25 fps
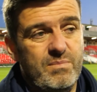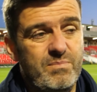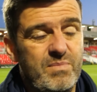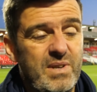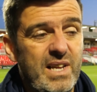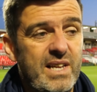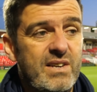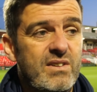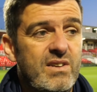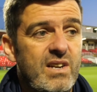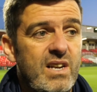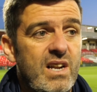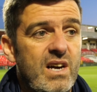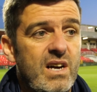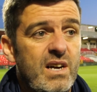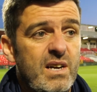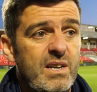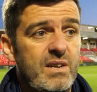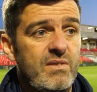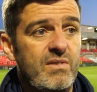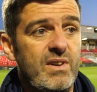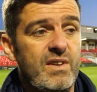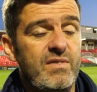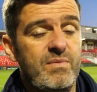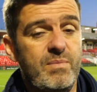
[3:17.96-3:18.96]
Letter of the law,
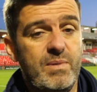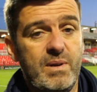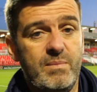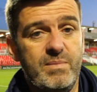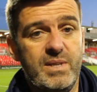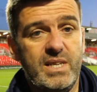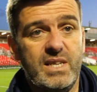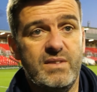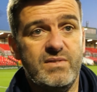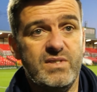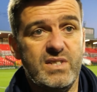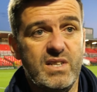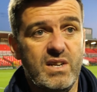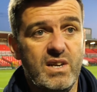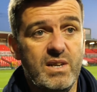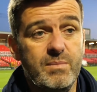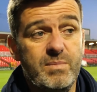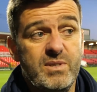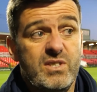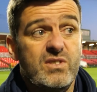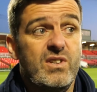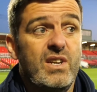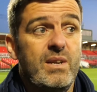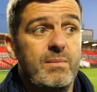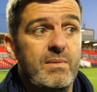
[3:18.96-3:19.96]
the ref probably gives it. I'd
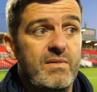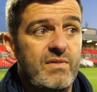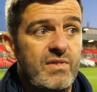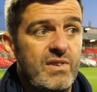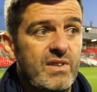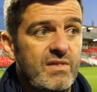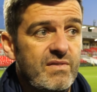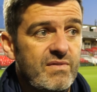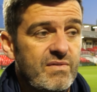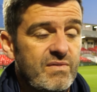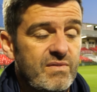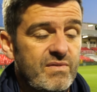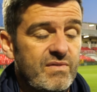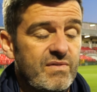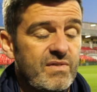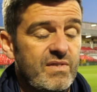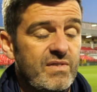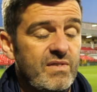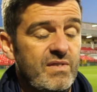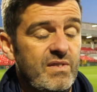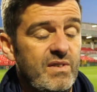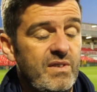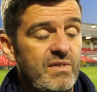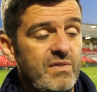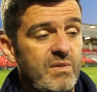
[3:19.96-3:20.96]
be screaming for
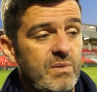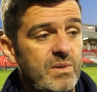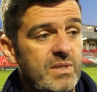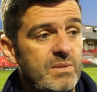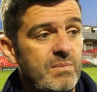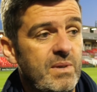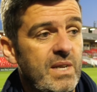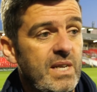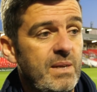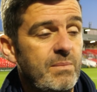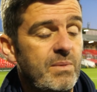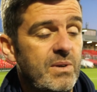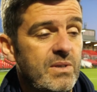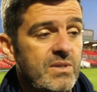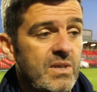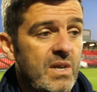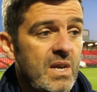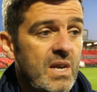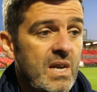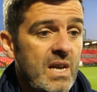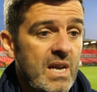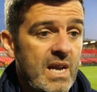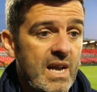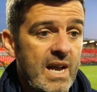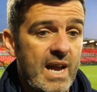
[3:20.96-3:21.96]
if it was me, but
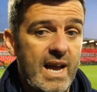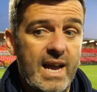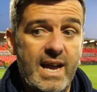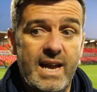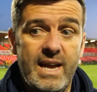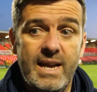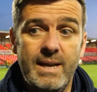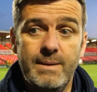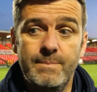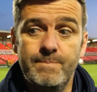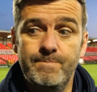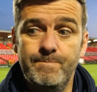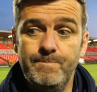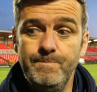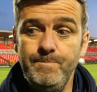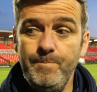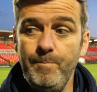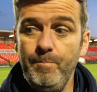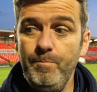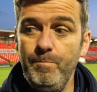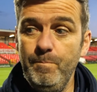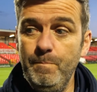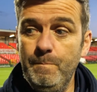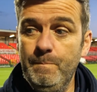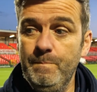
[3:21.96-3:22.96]
letter
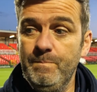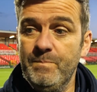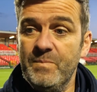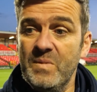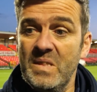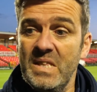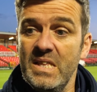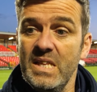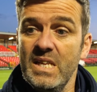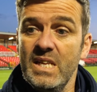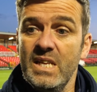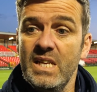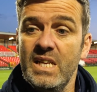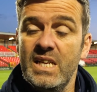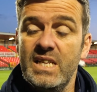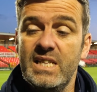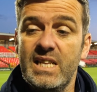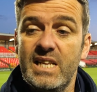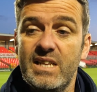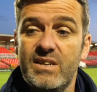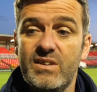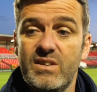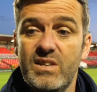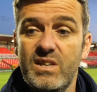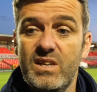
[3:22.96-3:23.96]

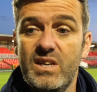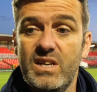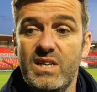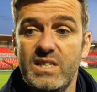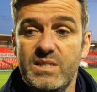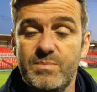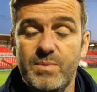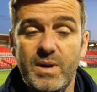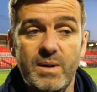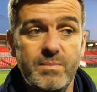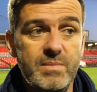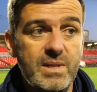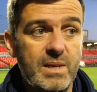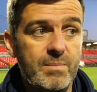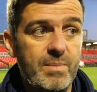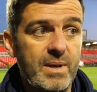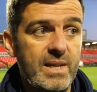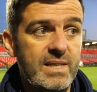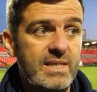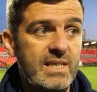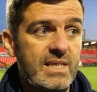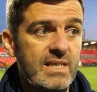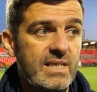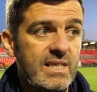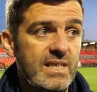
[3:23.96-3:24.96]
of the law, it's probably a
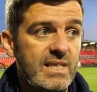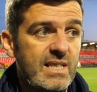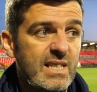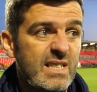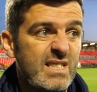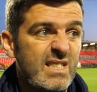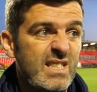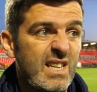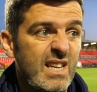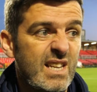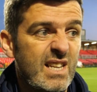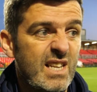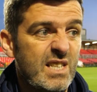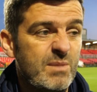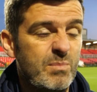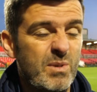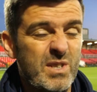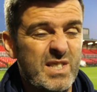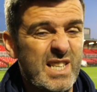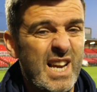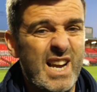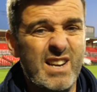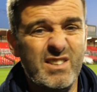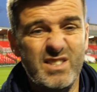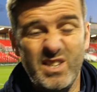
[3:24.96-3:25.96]
penalty in this day and age. But
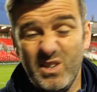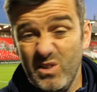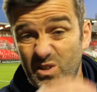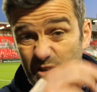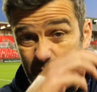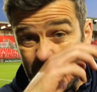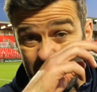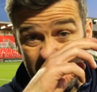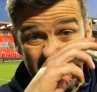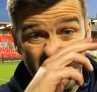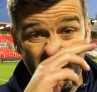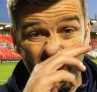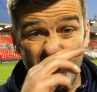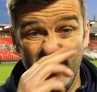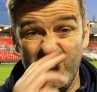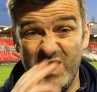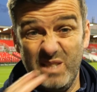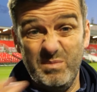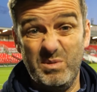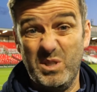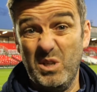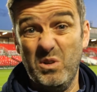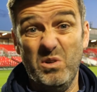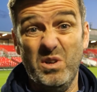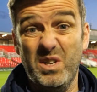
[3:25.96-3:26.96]
it's hard to know. No one
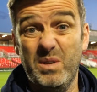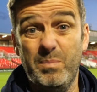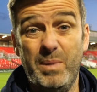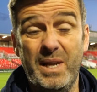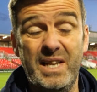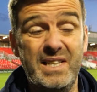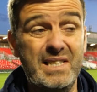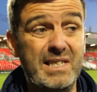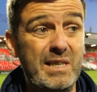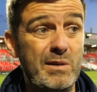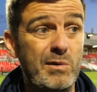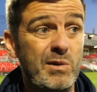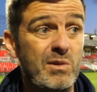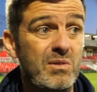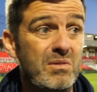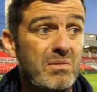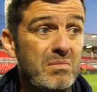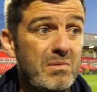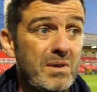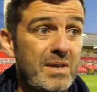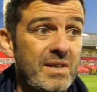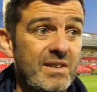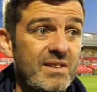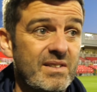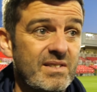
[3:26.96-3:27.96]
seems to know the penalty rule,
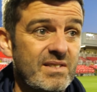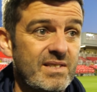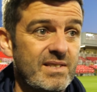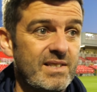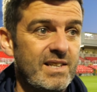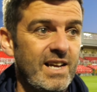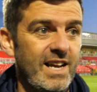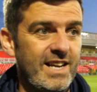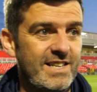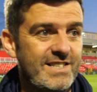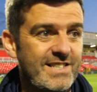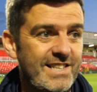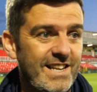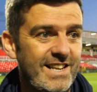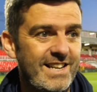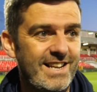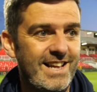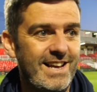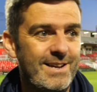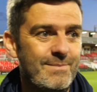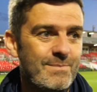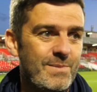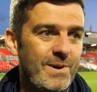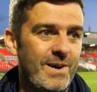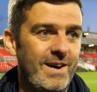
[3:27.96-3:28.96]
whether it's an accidental
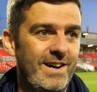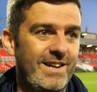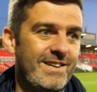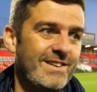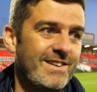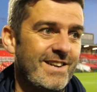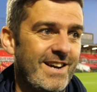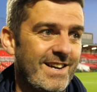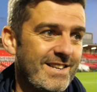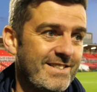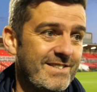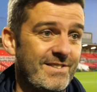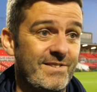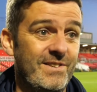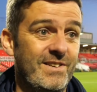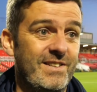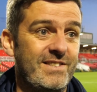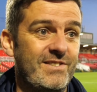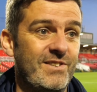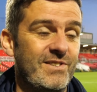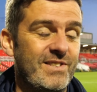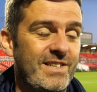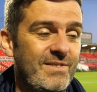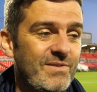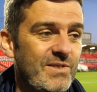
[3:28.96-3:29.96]
handball or not. I
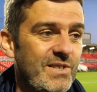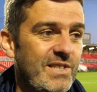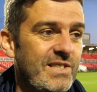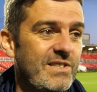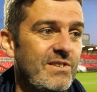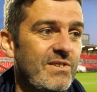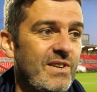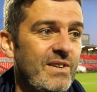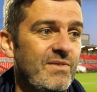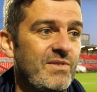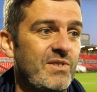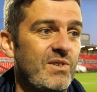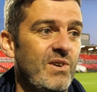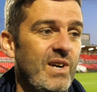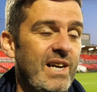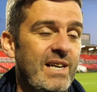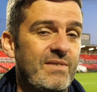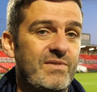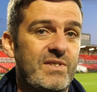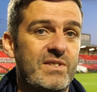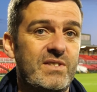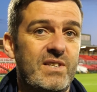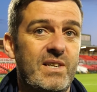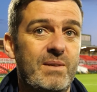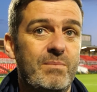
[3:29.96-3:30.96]
don't even think the refs know
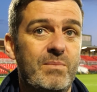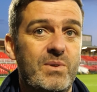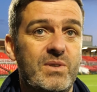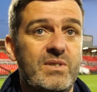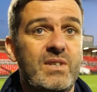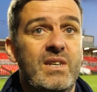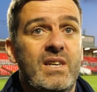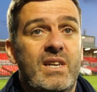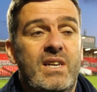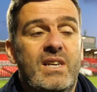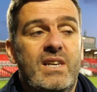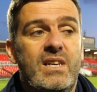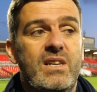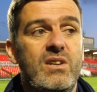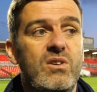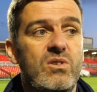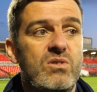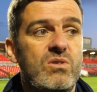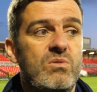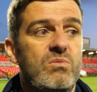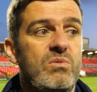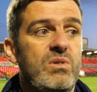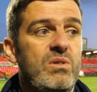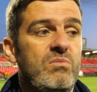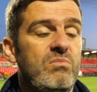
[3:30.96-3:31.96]
half the time. But
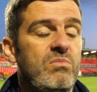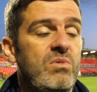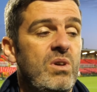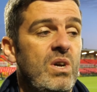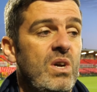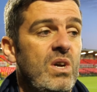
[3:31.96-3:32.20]
look, we